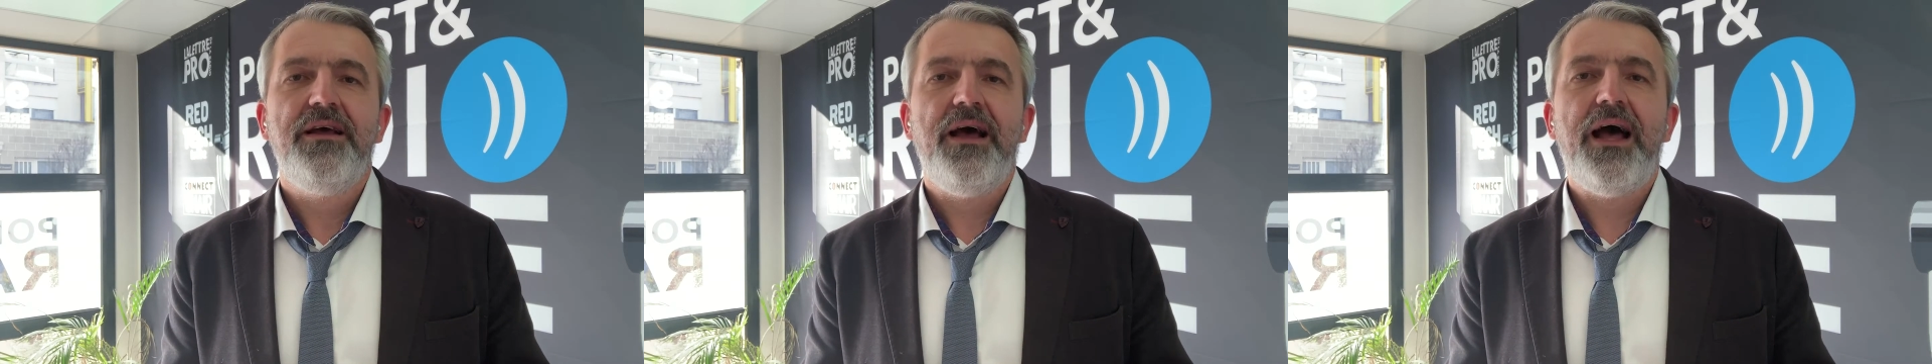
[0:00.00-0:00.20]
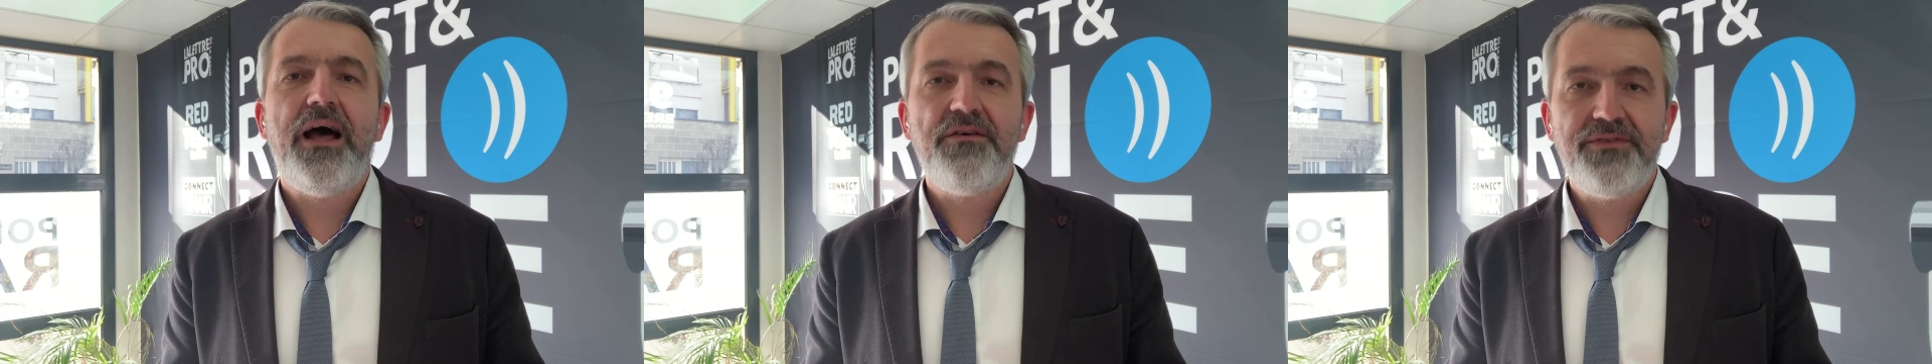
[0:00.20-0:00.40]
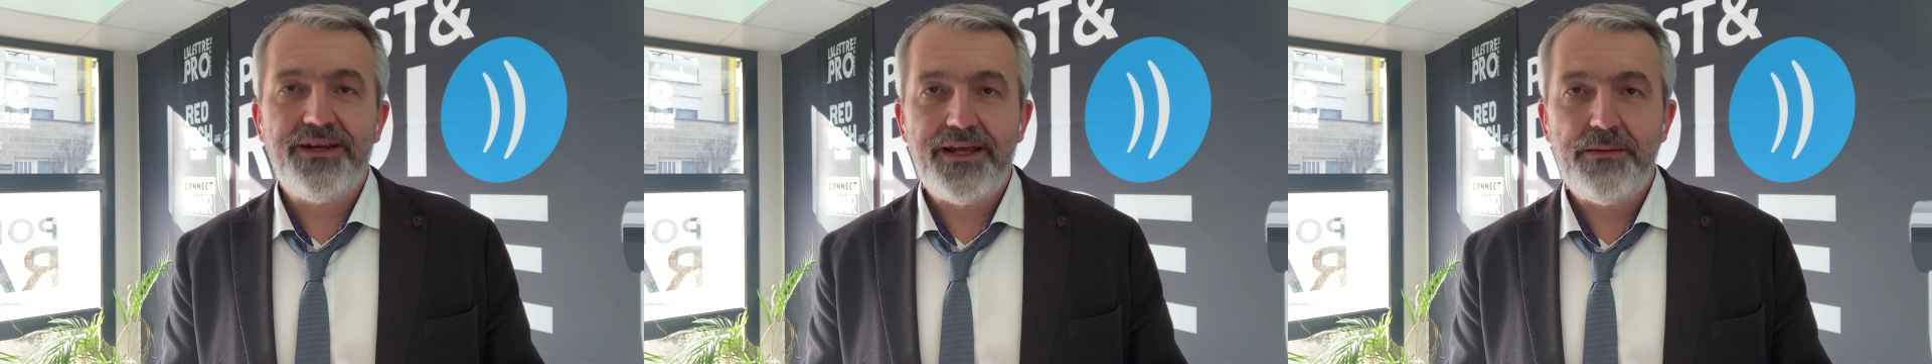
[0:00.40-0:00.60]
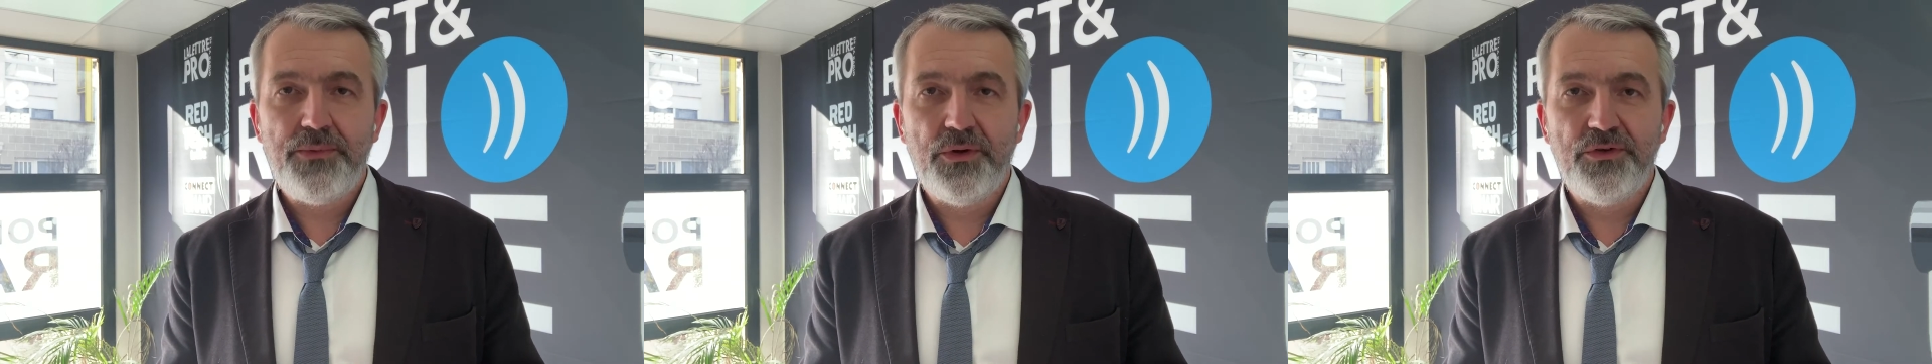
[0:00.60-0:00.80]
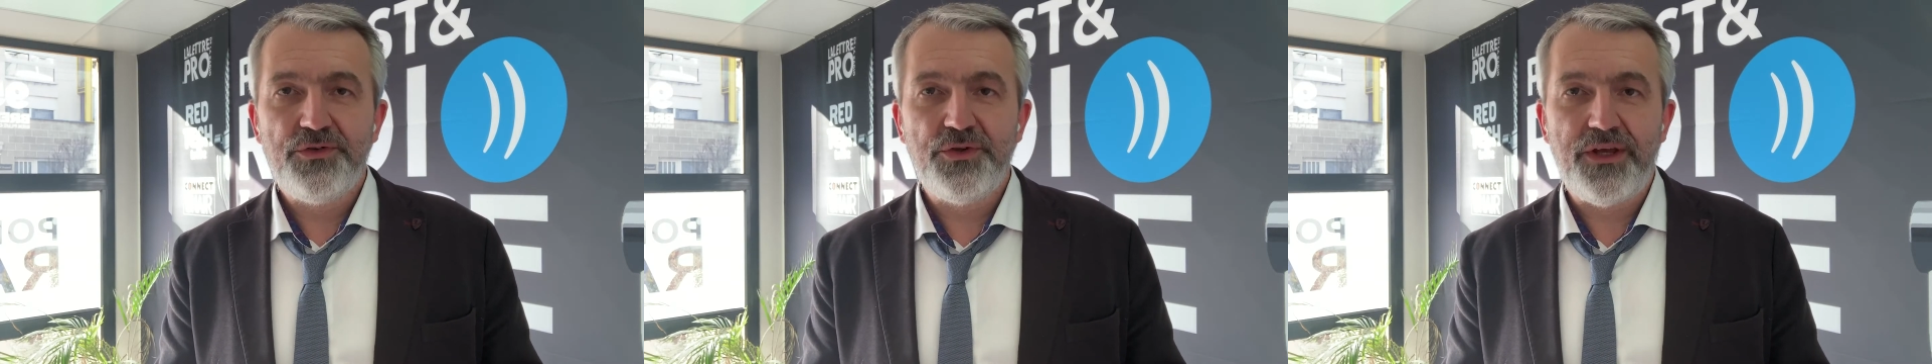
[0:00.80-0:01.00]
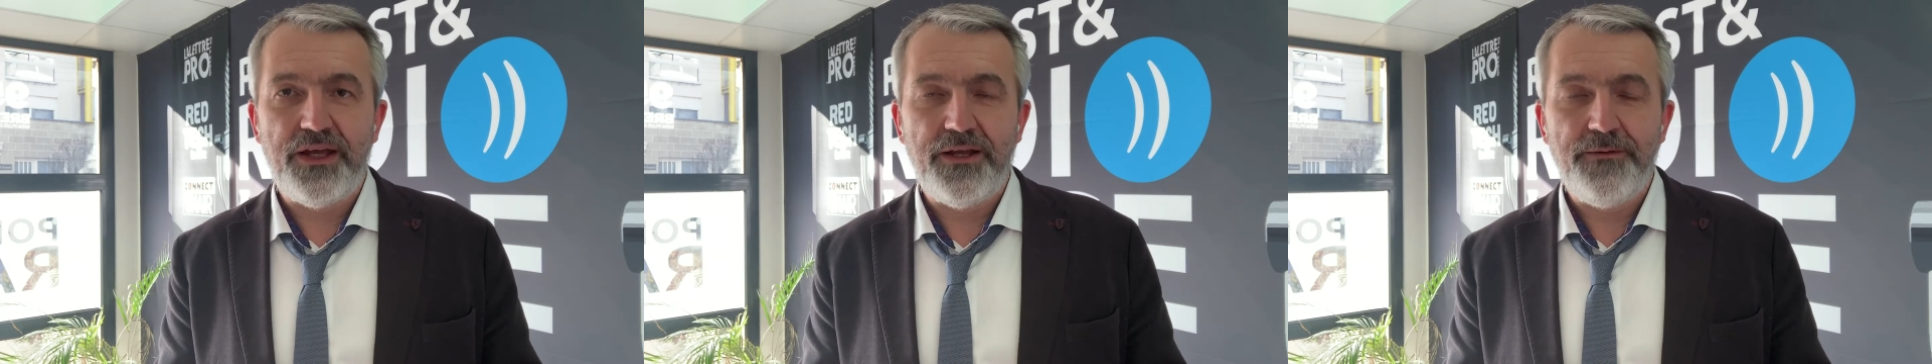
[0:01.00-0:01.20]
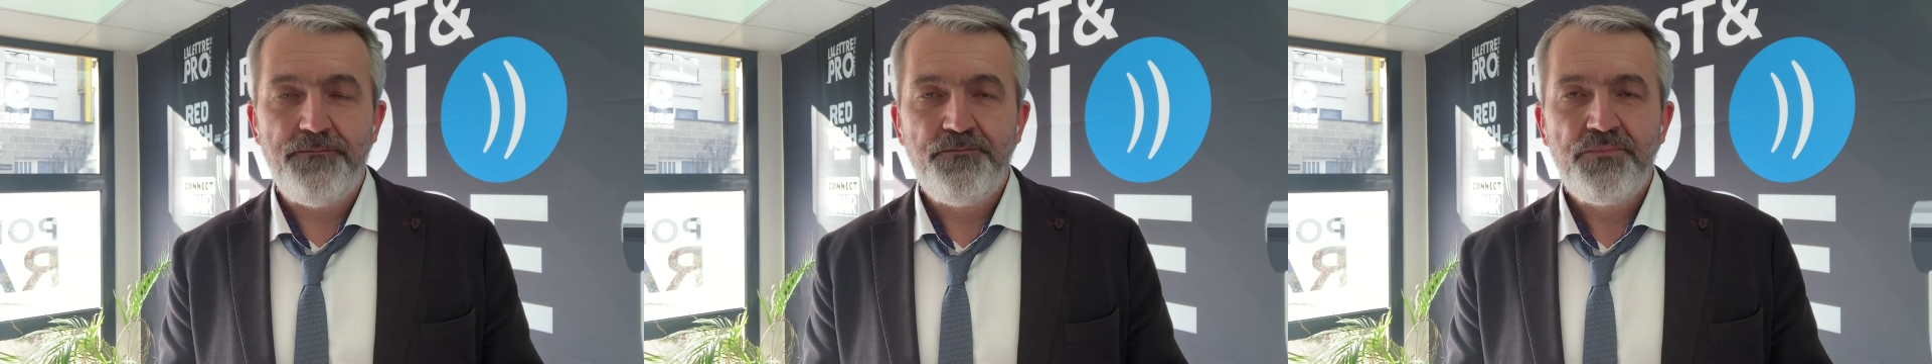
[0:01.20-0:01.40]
available today.